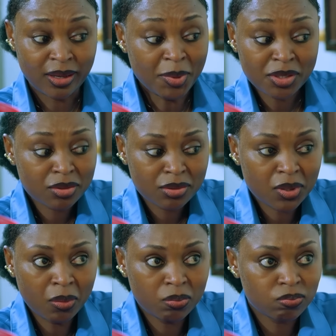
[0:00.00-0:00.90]
I mean,
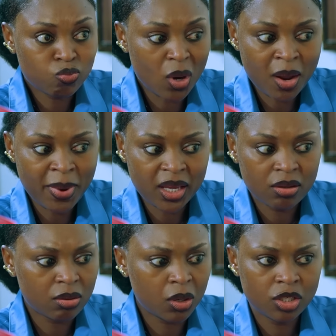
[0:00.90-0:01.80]
so what am
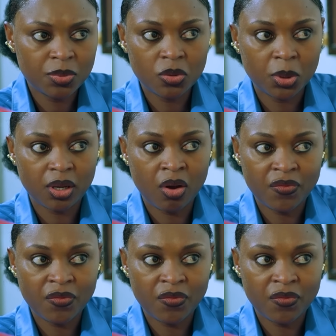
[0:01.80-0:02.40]
I going to be doing with